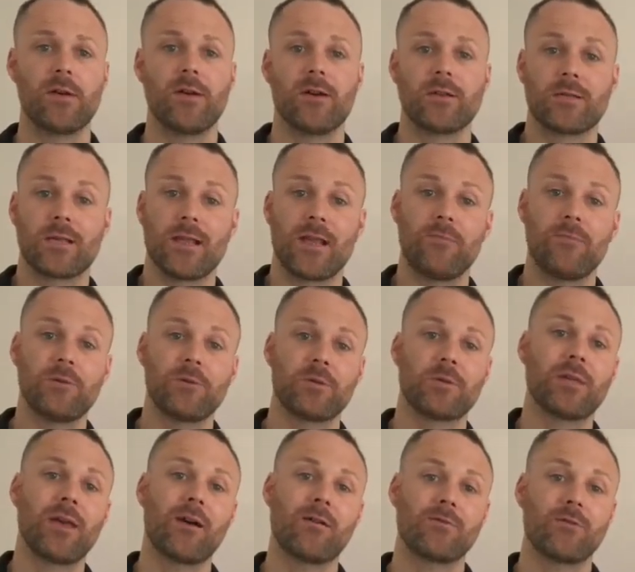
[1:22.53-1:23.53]
So let me
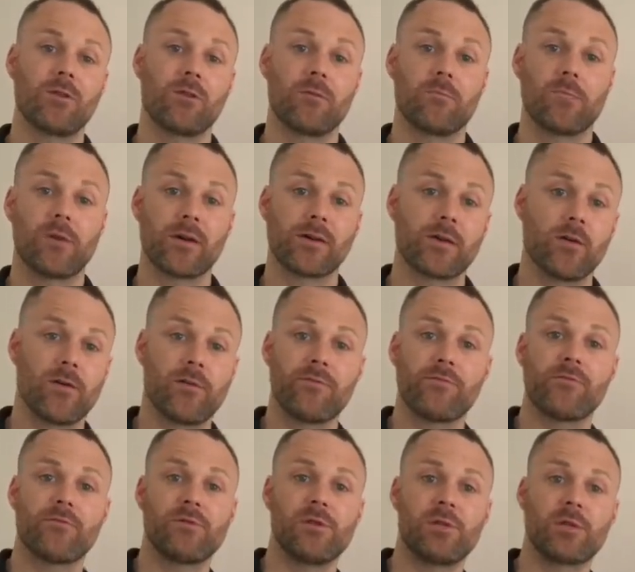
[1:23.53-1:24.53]
just tell you that by going
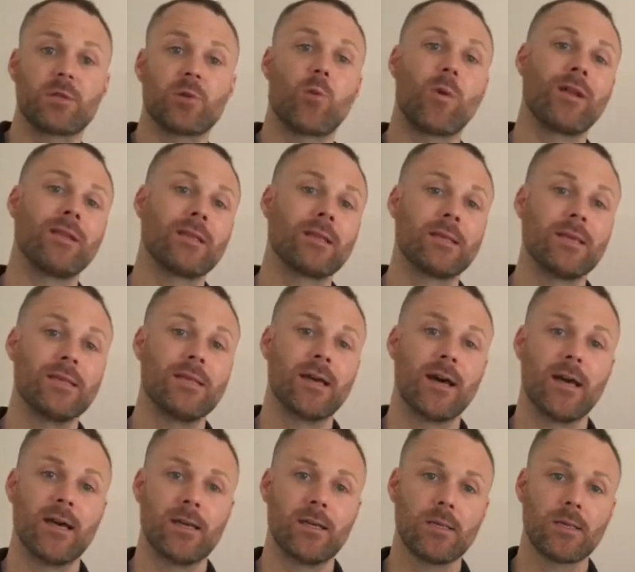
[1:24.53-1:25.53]
through these 20
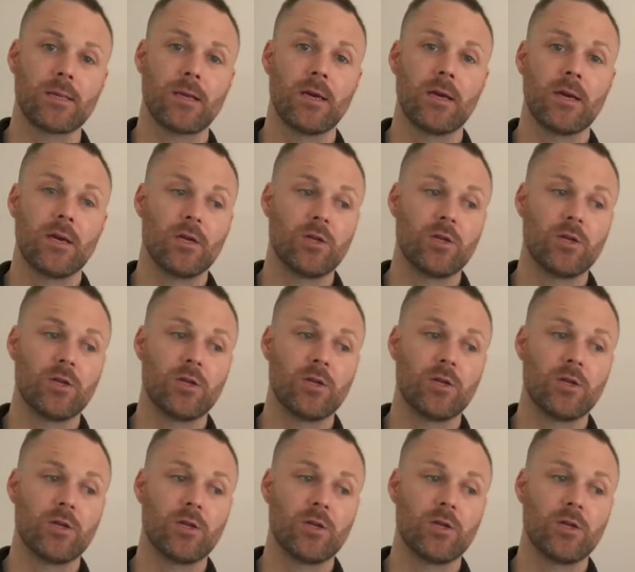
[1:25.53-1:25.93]
days,